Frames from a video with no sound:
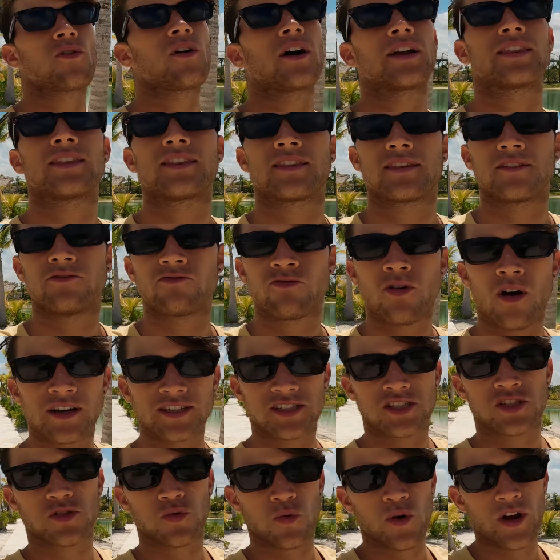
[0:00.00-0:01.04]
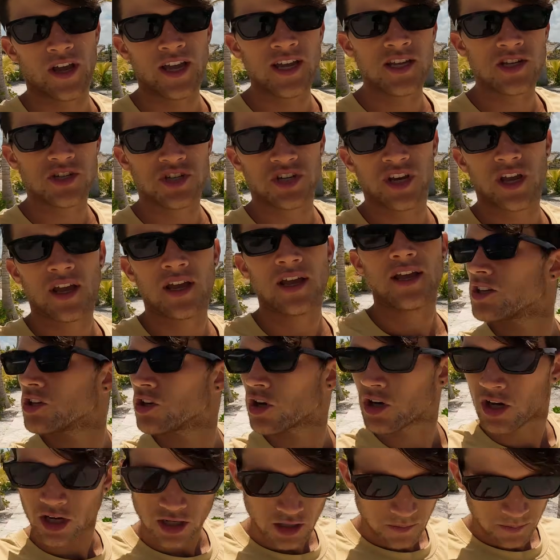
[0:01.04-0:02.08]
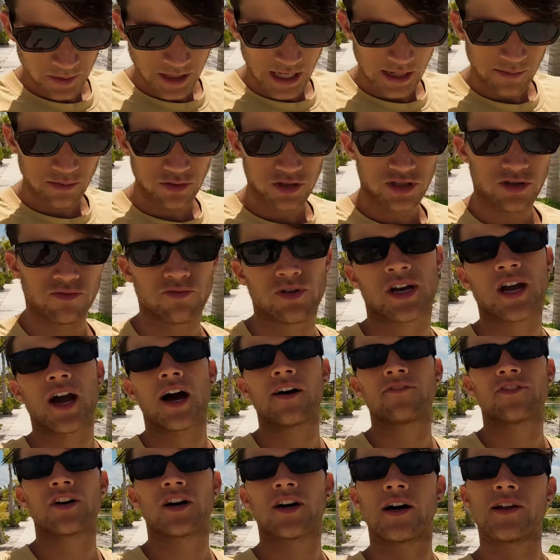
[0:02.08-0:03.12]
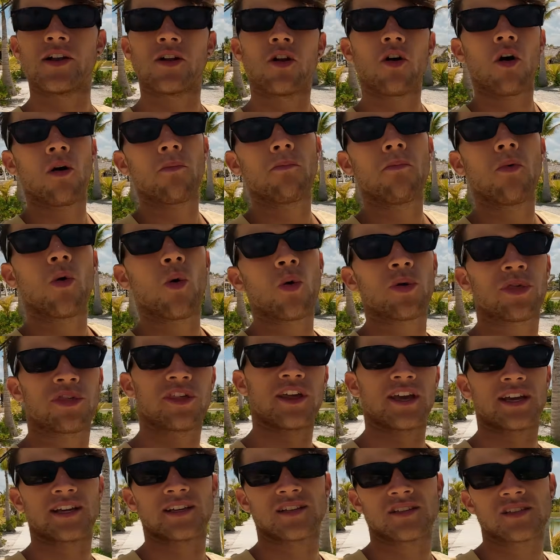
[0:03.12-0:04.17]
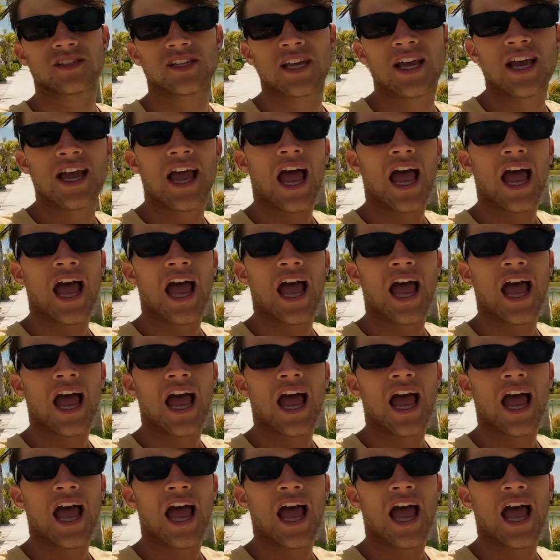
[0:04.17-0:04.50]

ride switch, you're going to be able to recover a lot more things,